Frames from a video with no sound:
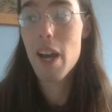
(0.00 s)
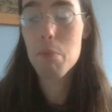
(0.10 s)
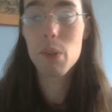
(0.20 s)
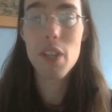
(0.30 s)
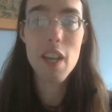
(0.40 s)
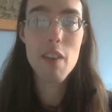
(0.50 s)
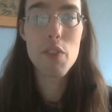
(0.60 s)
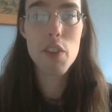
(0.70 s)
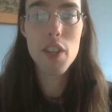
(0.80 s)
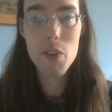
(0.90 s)
I believe
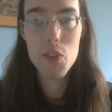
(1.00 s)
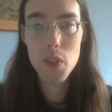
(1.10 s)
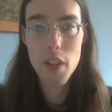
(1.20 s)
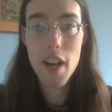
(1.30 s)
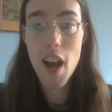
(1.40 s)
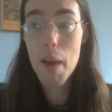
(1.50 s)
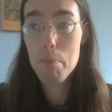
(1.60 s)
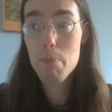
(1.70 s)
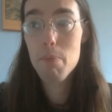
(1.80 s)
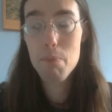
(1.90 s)
that there is a life. I
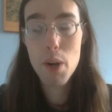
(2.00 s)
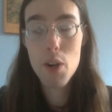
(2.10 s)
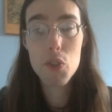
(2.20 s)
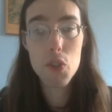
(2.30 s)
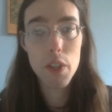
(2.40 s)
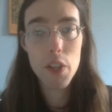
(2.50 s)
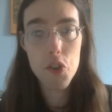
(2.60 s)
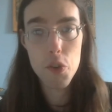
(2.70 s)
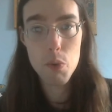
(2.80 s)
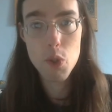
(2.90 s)
personally
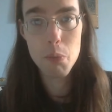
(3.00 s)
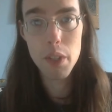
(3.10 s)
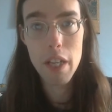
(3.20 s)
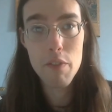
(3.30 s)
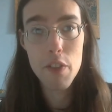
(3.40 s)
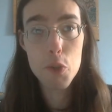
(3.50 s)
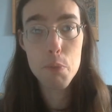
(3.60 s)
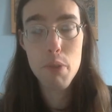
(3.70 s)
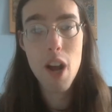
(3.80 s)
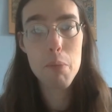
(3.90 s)
choose to believe there's
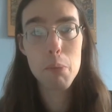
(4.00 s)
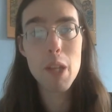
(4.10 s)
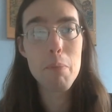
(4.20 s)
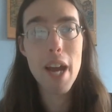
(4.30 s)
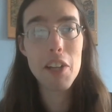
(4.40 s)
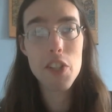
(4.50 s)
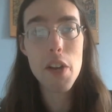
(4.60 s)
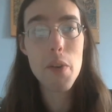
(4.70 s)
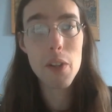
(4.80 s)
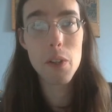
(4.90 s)
probably
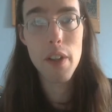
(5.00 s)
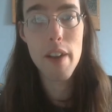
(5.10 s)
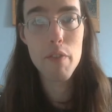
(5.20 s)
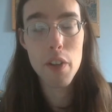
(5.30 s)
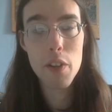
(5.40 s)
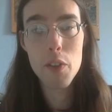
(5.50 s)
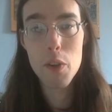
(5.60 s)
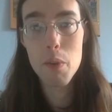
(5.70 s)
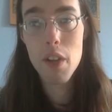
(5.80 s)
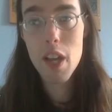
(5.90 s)
bacterial life on
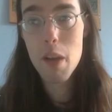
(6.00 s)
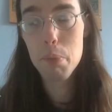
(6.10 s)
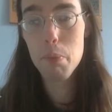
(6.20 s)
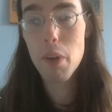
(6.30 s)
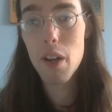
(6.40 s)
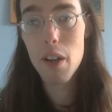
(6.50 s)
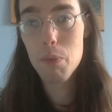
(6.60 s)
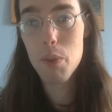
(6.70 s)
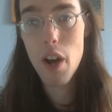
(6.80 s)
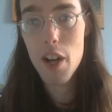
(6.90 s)
other
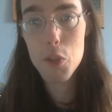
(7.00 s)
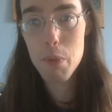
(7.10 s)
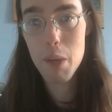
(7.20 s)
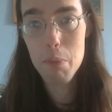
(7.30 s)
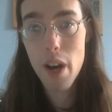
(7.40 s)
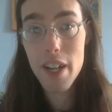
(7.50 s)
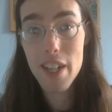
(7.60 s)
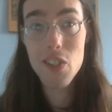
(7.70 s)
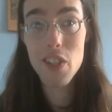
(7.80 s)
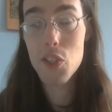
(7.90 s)
cosmic
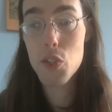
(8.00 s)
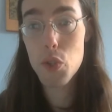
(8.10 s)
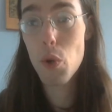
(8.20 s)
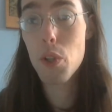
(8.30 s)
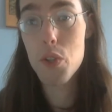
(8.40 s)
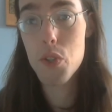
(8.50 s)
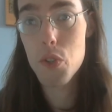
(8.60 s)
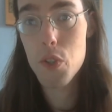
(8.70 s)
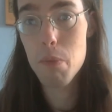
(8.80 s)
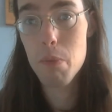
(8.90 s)
bodies in this solar
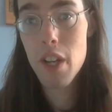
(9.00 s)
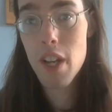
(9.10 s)
system.